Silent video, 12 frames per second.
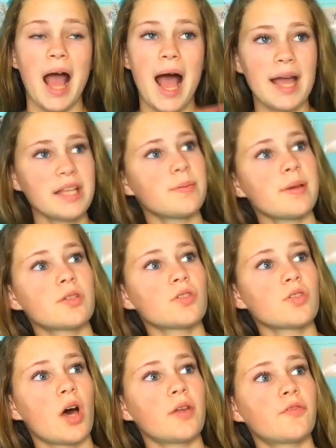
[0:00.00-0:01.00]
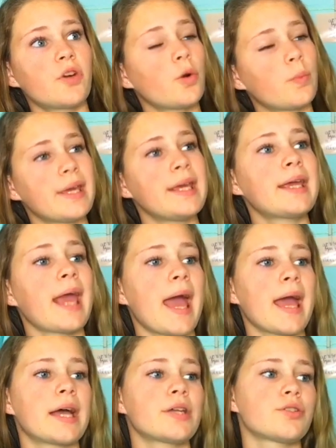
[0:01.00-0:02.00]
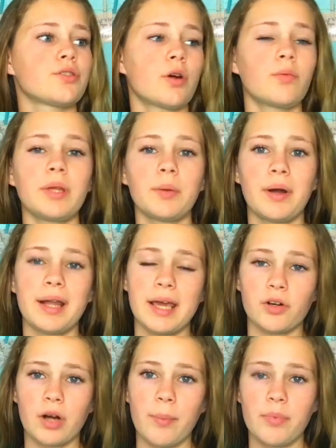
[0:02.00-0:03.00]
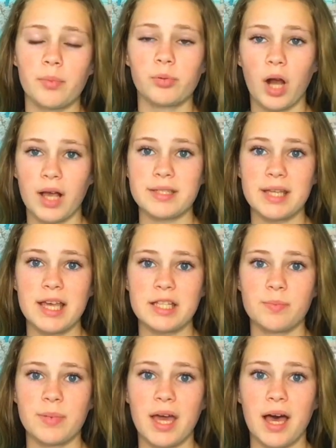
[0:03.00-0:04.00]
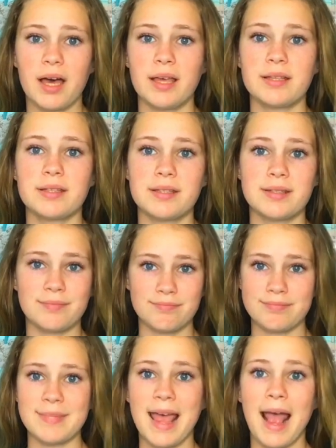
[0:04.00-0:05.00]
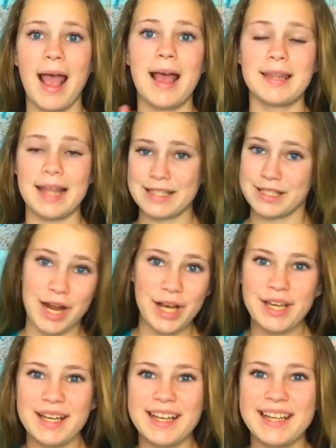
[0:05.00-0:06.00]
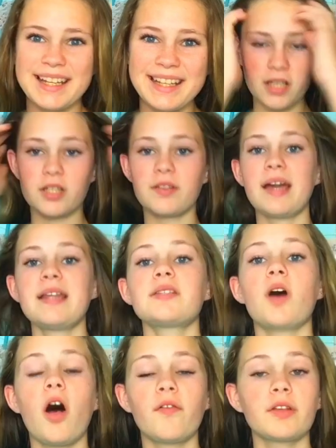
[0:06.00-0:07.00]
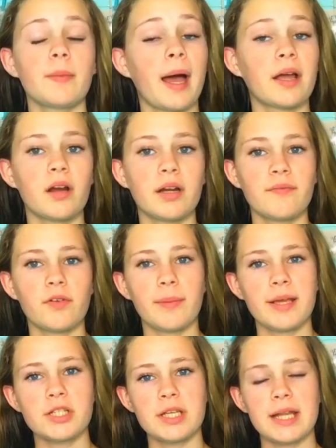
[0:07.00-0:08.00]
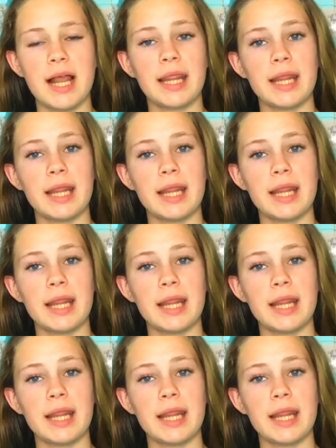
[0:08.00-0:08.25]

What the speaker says: I had spacers on for a week and you don't really want to interrupt the process because that's not good. So that is all for the background information.